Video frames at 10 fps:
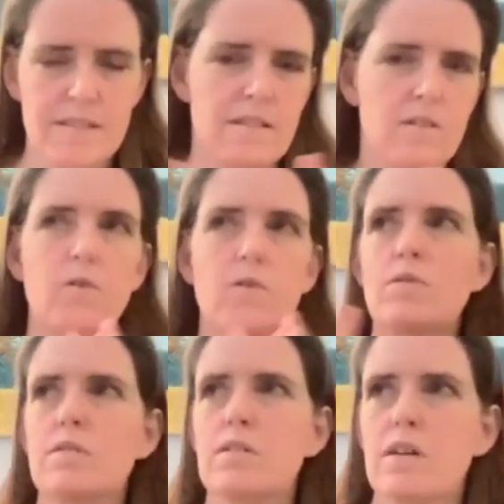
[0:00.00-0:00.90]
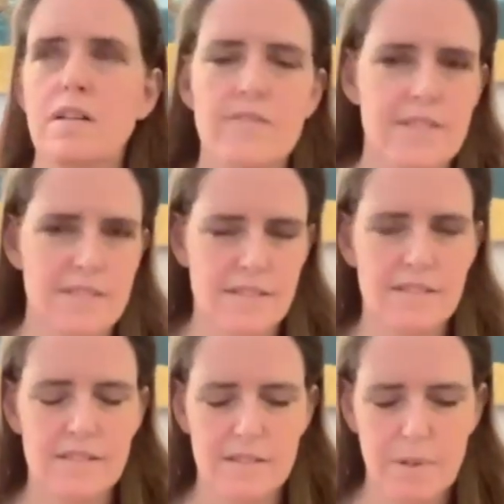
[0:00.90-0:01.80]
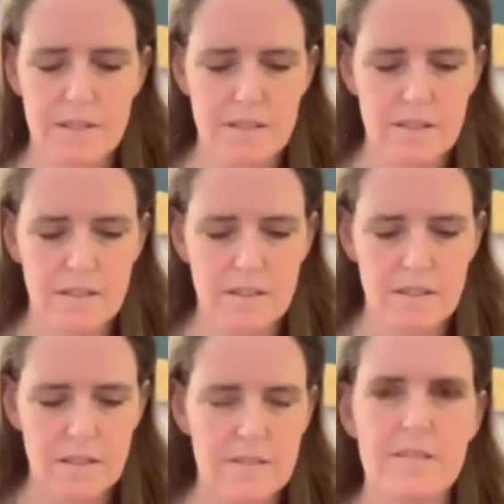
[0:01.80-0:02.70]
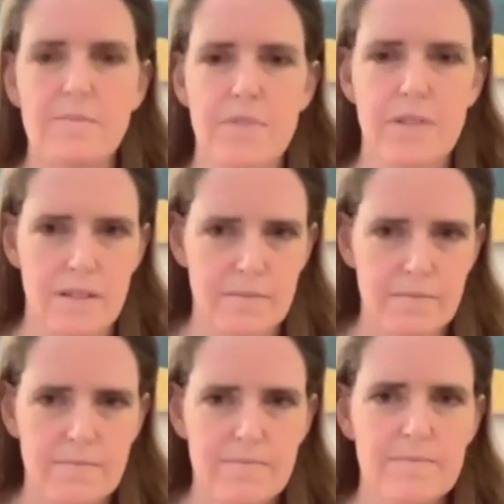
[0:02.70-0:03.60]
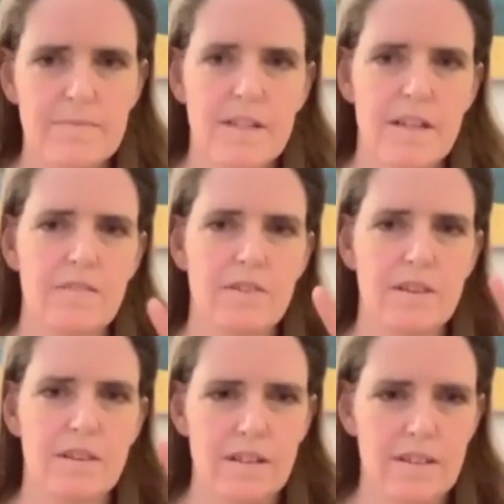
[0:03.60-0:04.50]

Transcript: all of existence is basically a symphony, and everything